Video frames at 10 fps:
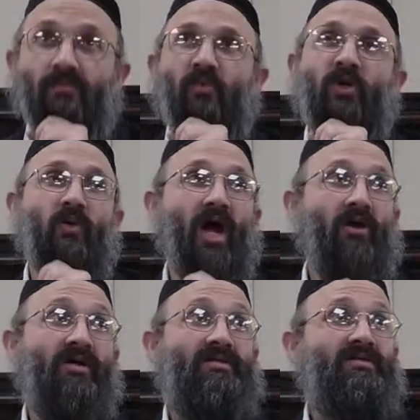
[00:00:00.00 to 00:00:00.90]
will
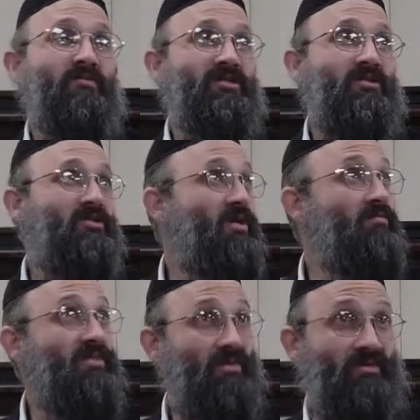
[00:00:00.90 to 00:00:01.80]
require us in Mitzvah
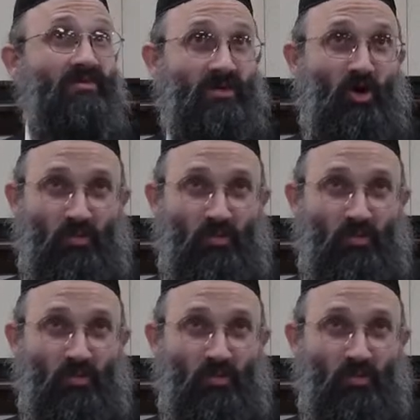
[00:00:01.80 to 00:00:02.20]
Hashem to go